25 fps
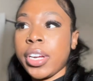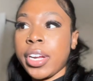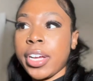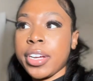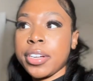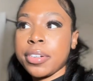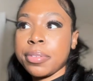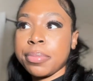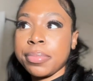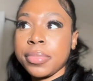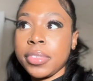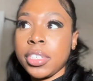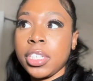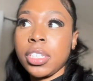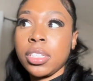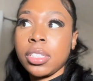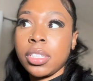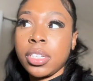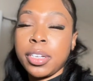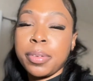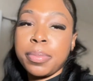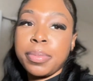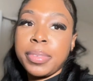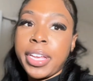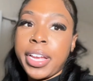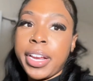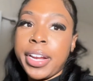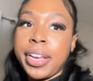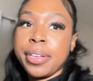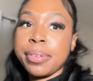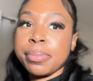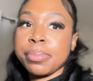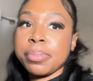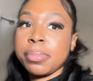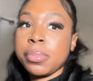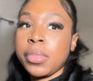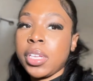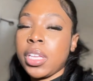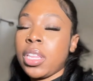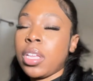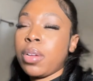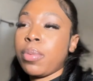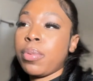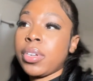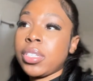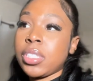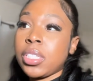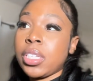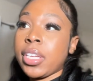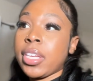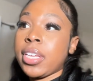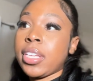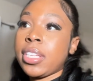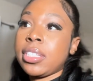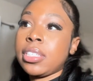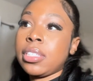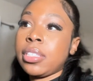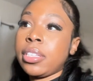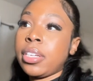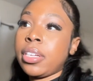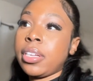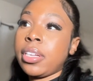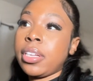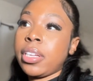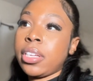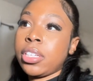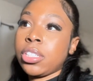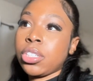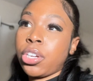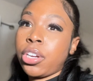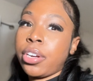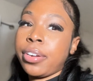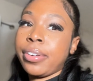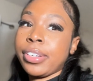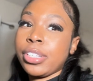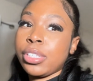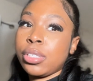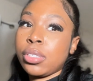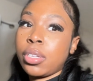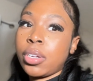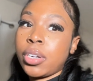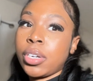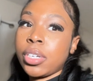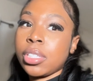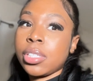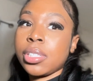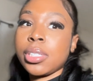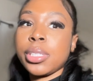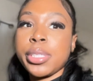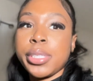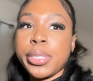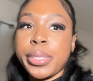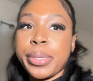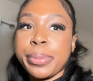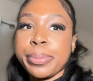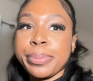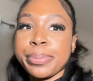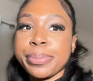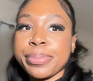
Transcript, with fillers: now it's updating and then once it gets done it's going to restart so